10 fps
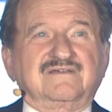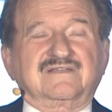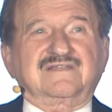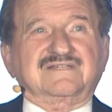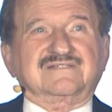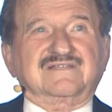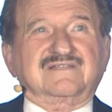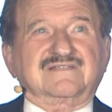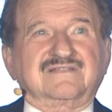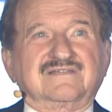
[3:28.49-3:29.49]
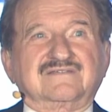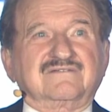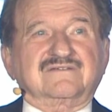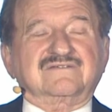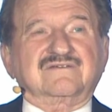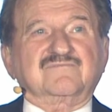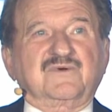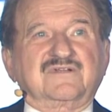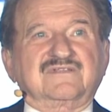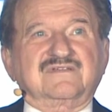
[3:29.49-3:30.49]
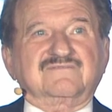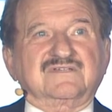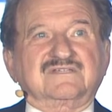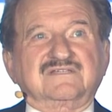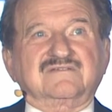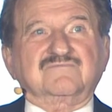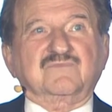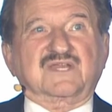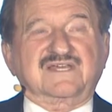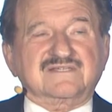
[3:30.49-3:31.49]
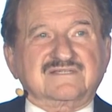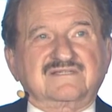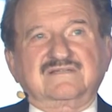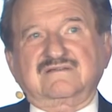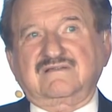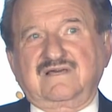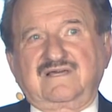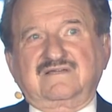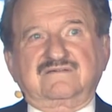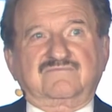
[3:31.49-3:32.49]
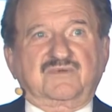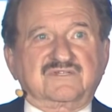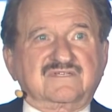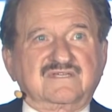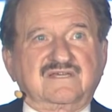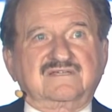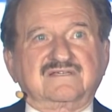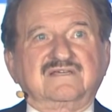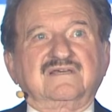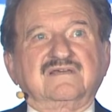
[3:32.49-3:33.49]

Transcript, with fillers: It doesn't, it's not so important if this is breast, lung, or prostate cancer.